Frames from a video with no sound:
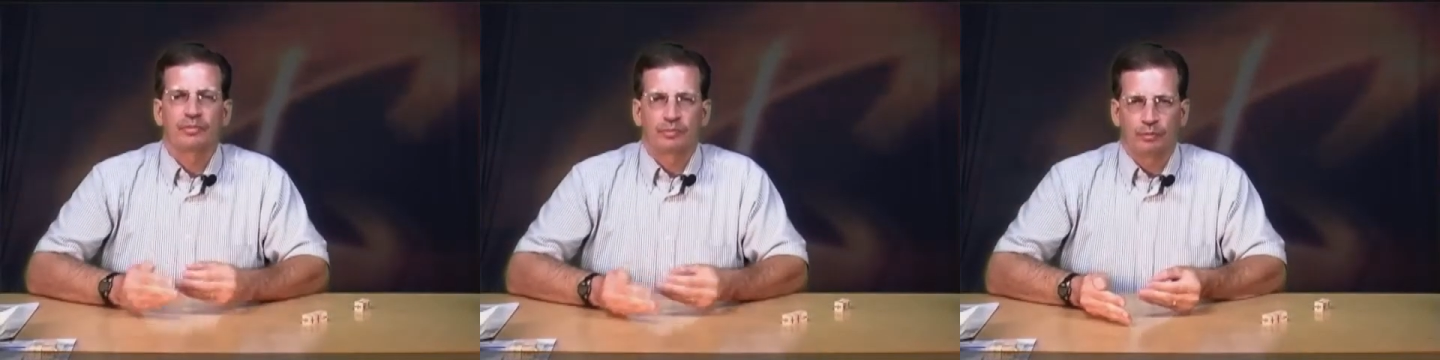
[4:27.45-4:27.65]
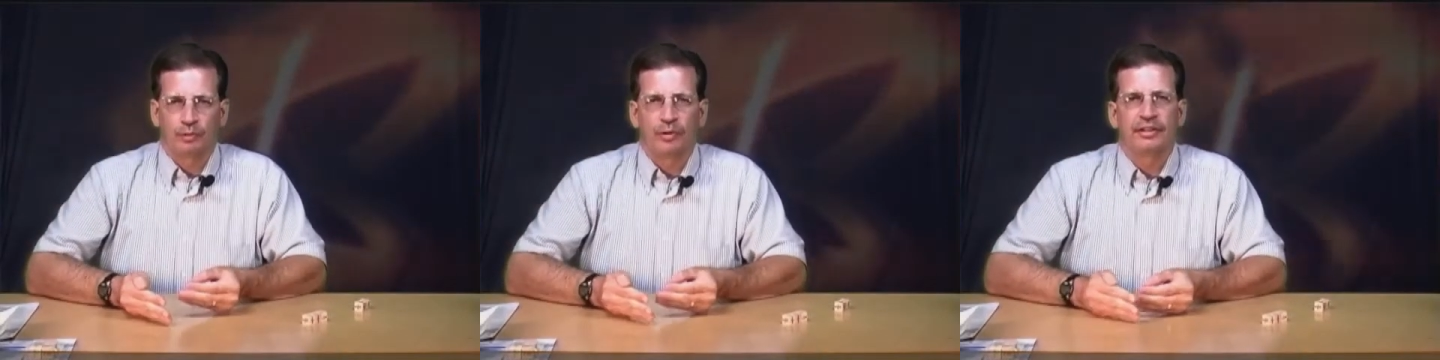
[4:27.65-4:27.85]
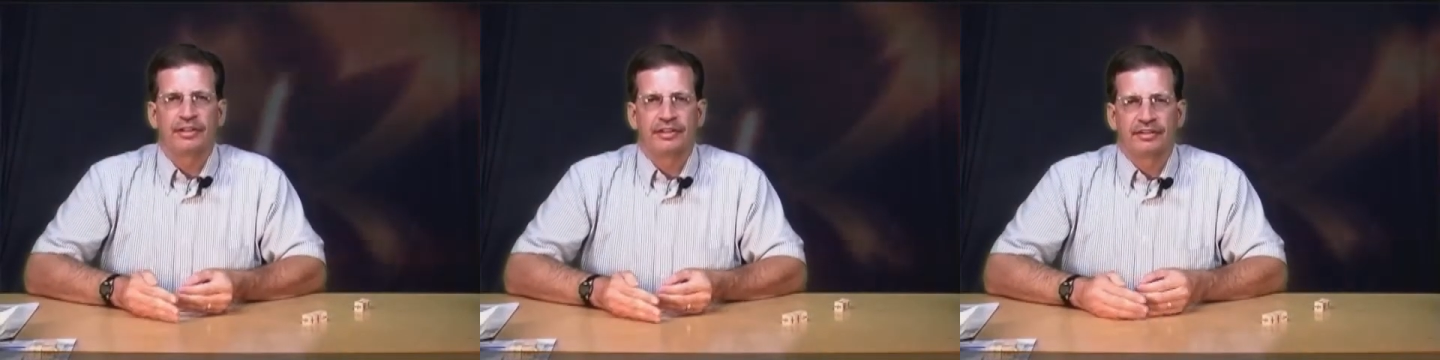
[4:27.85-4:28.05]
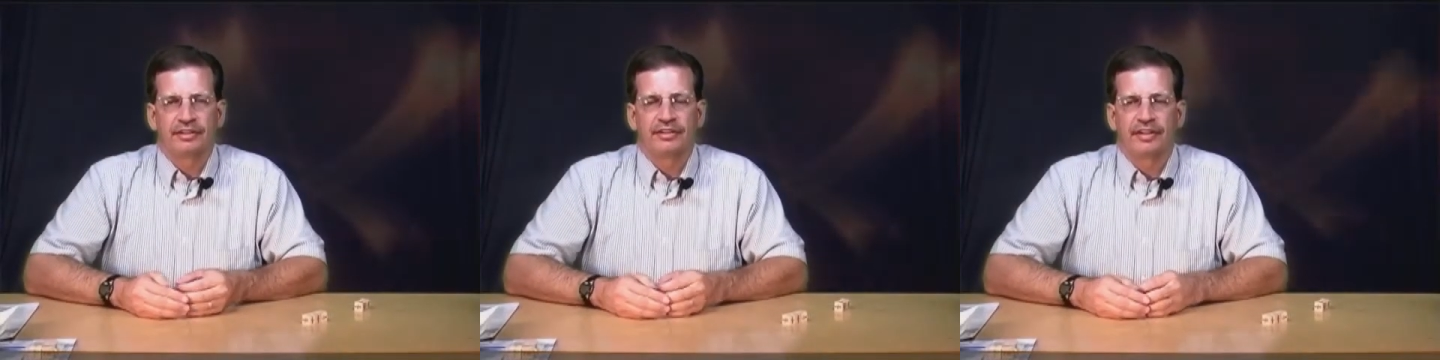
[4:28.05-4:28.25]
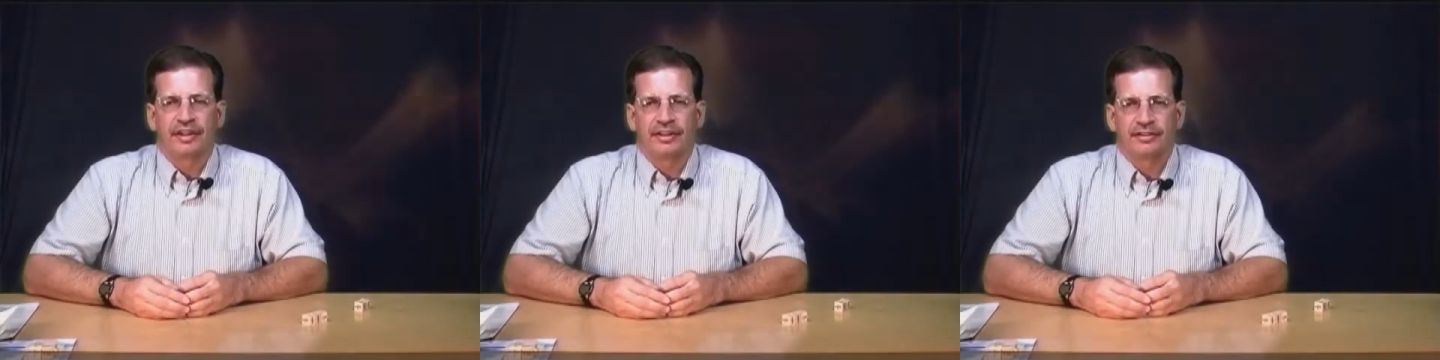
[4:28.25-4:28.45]
rolling of the
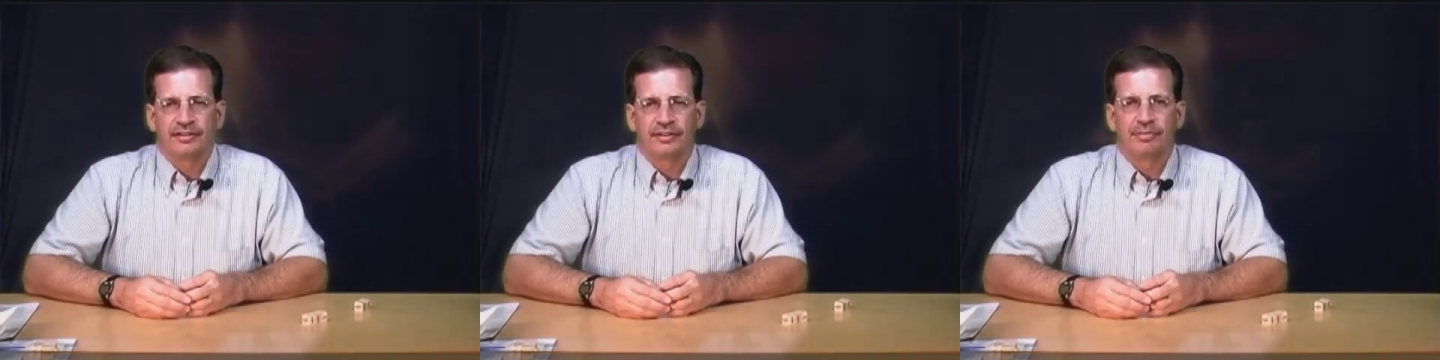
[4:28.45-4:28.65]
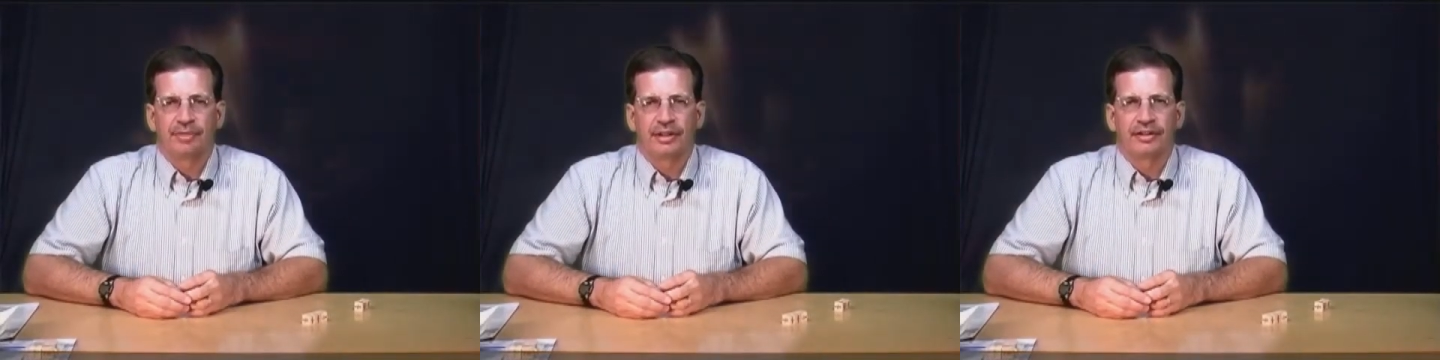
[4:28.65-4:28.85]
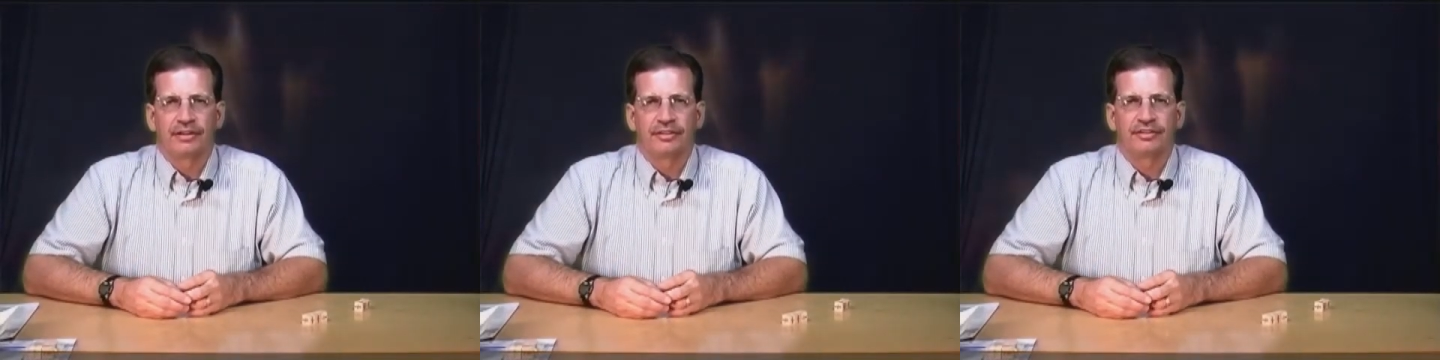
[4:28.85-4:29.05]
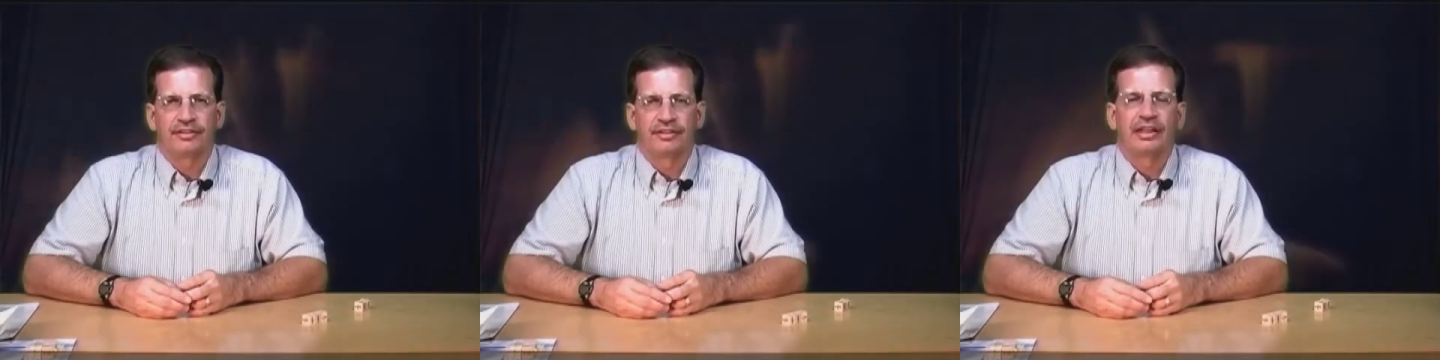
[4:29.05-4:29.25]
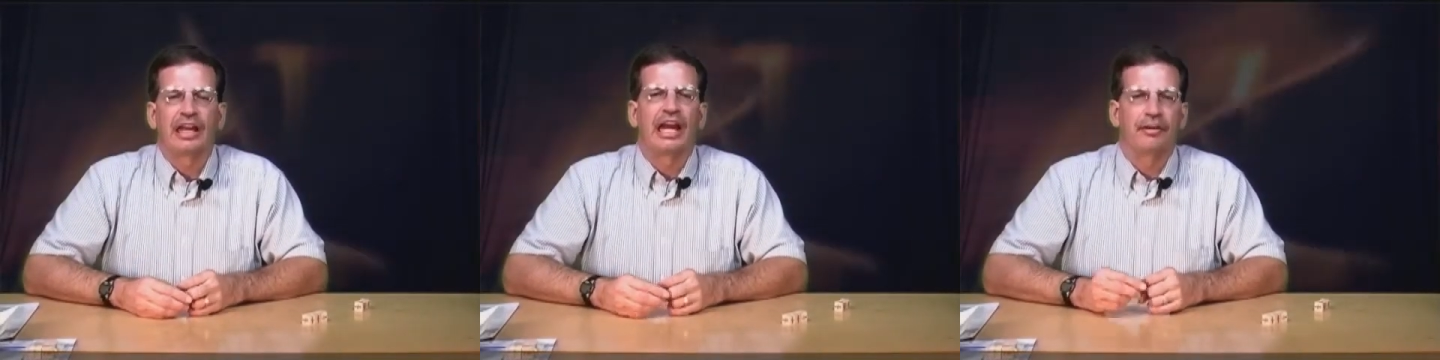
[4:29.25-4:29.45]
dice in pairs.
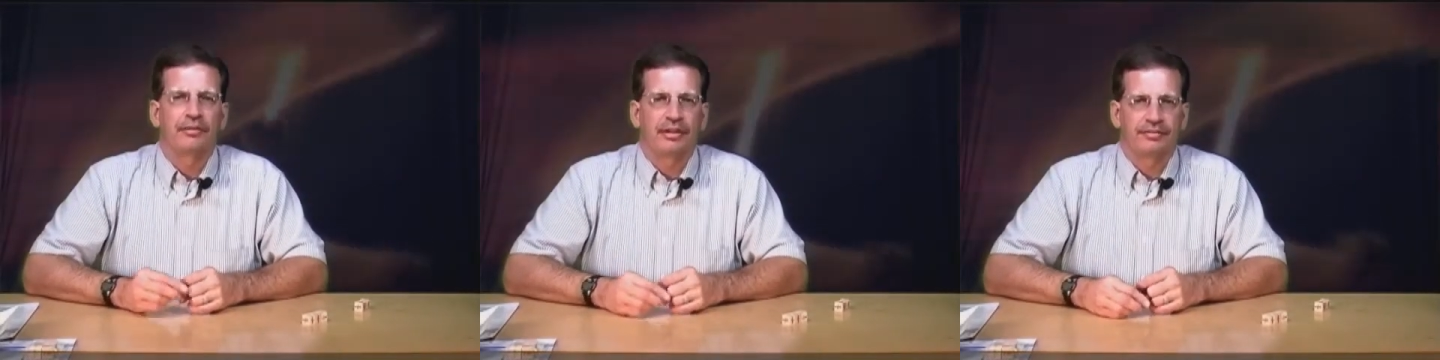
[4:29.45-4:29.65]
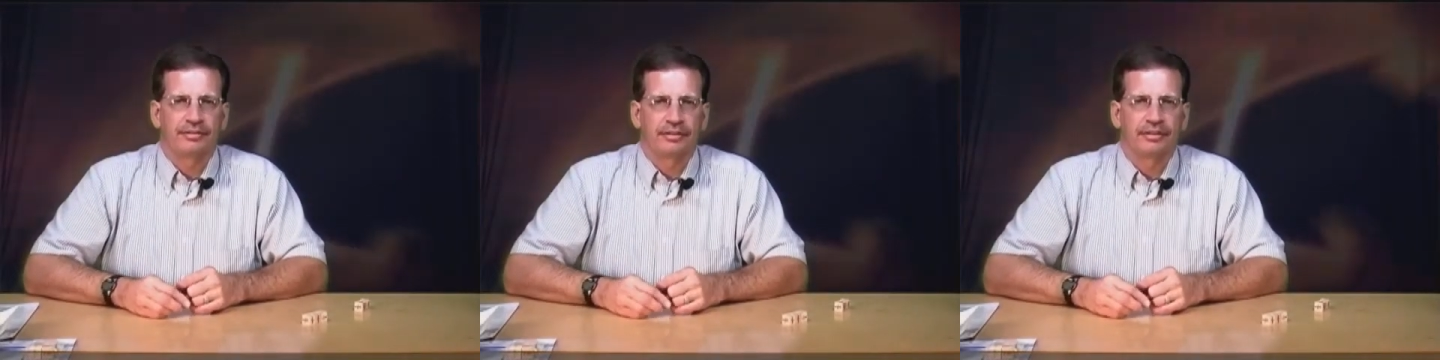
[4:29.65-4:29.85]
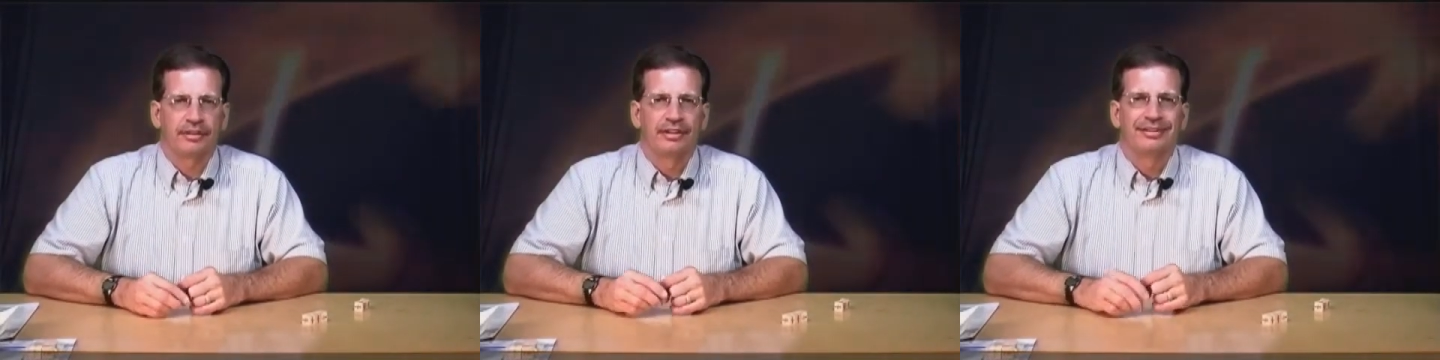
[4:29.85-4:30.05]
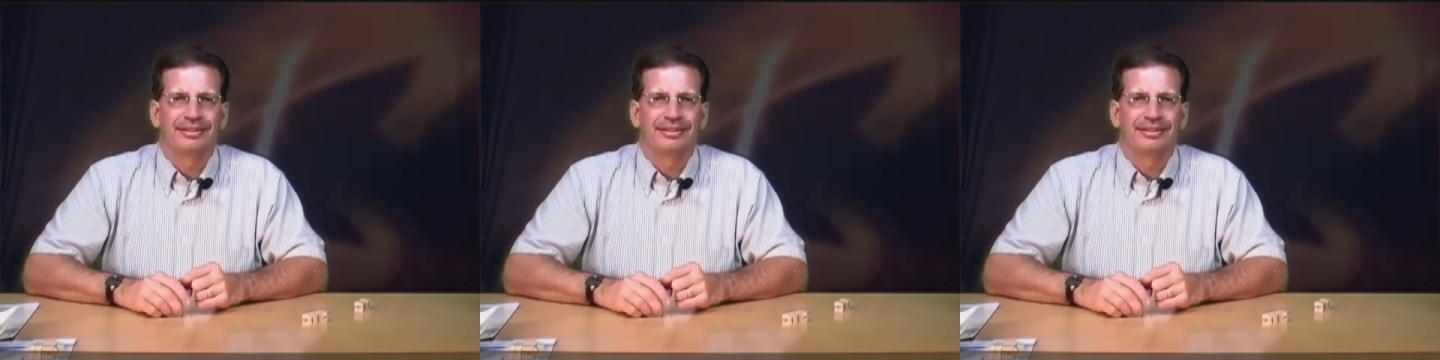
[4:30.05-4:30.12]
However,